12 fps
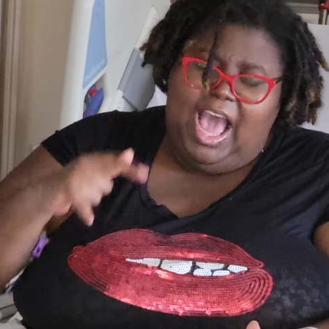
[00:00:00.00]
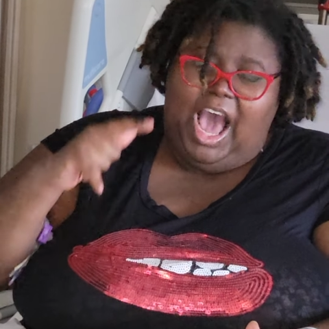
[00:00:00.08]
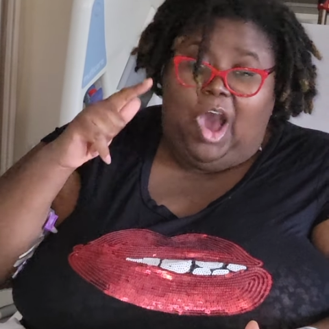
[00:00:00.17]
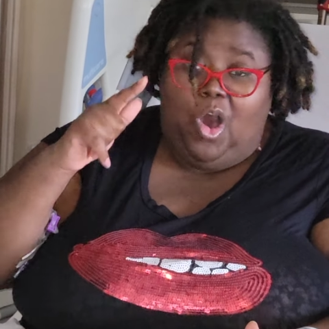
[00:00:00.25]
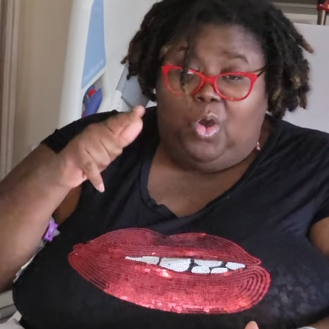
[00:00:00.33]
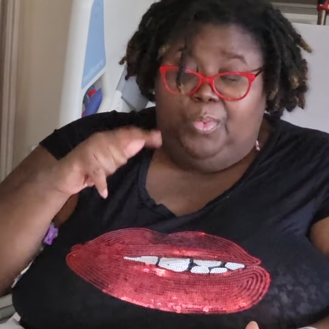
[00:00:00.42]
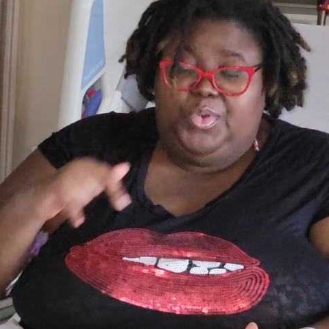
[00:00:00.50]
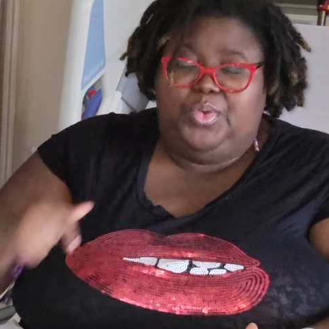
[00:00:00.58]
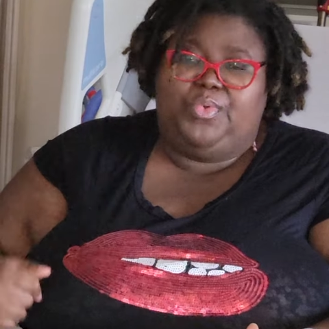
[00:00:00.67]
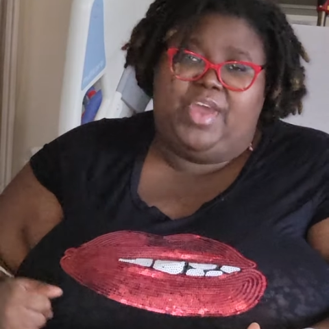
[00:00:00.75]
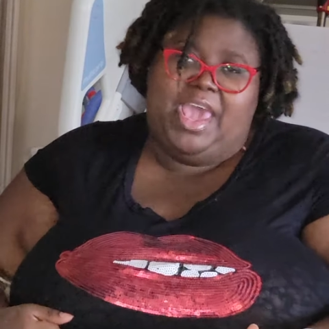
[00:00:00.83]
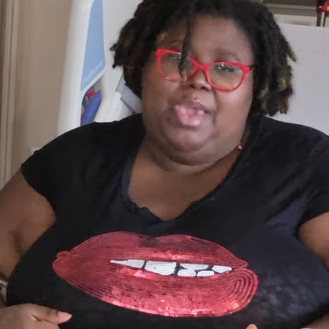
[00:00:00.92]
I hope you
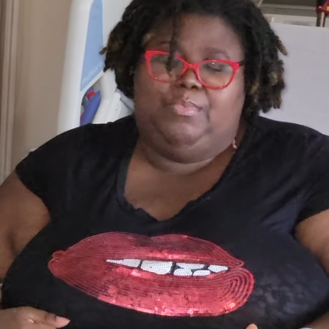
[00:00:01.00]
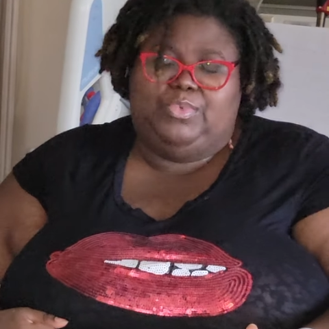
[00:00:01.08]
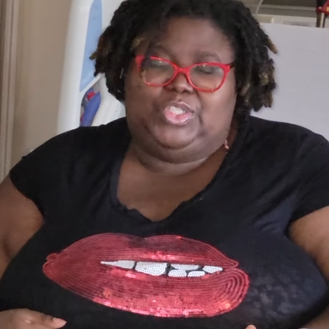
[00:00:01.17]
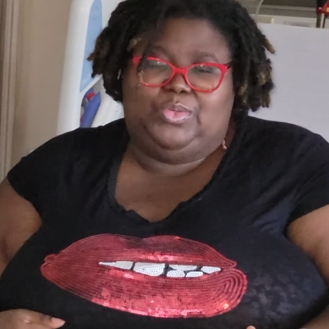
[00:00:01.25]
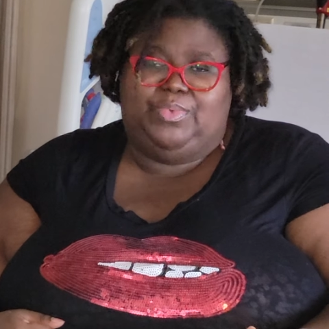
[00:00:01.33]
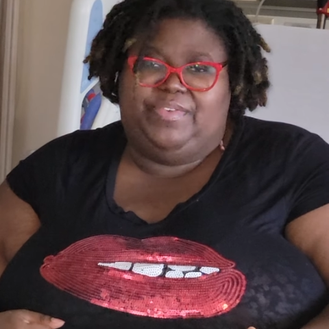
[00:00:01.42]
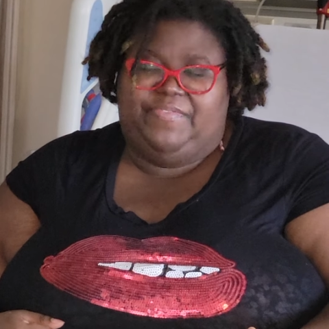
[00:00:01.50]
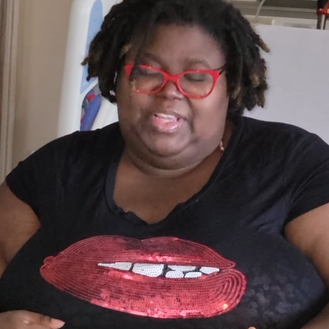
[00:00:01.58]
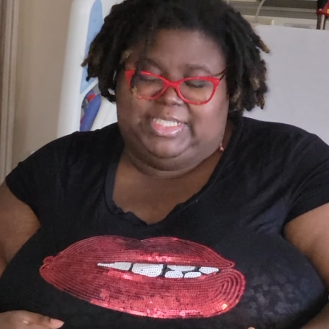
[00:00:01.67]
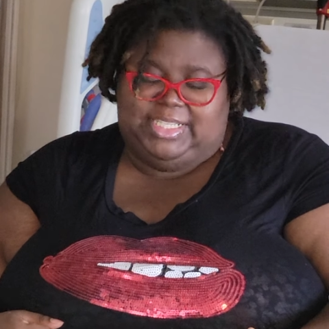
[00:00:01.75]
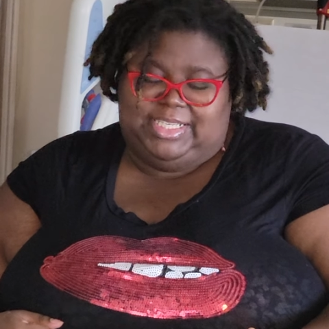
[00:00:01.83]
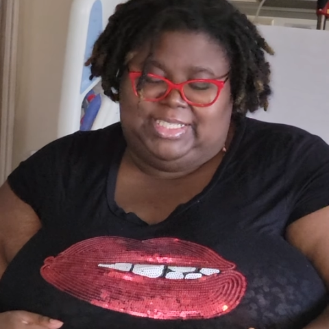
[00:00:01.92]
were able to
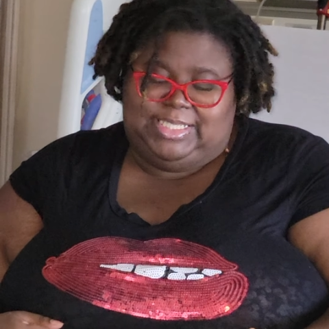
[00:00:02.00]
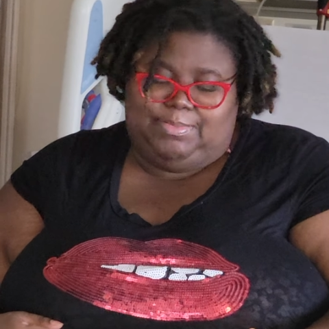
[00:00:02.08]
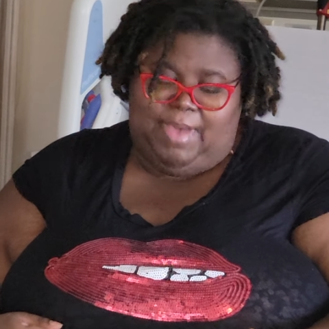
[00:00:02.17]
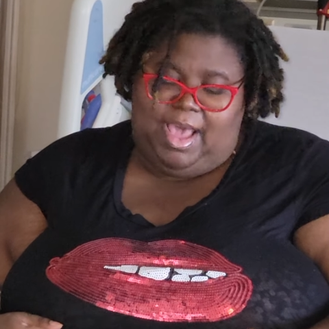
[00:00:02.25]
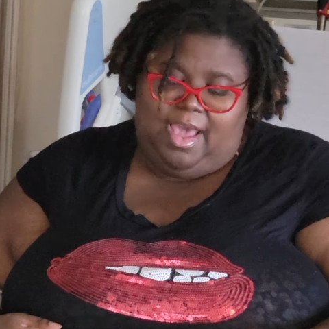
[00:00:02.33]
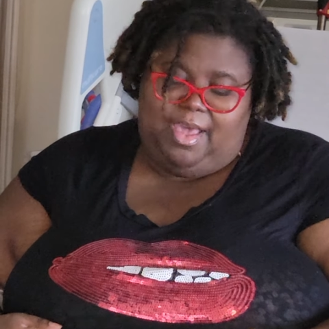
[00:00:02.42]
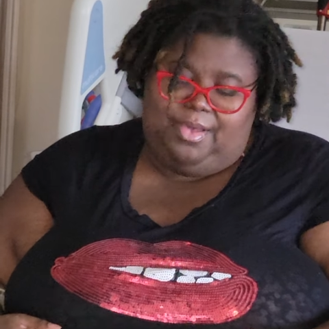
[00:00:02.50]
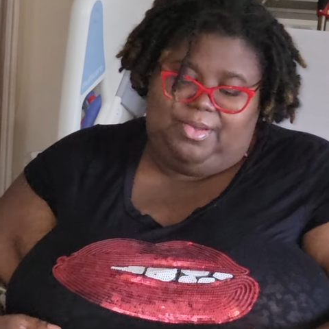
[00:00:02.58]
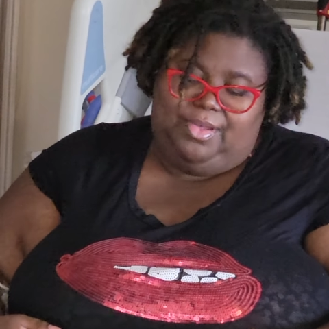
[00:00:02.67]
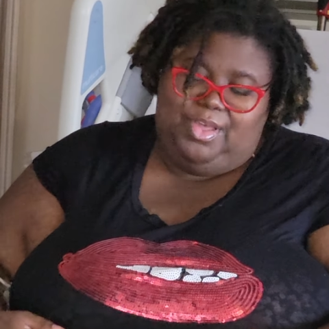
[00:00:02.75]
revisit and smile.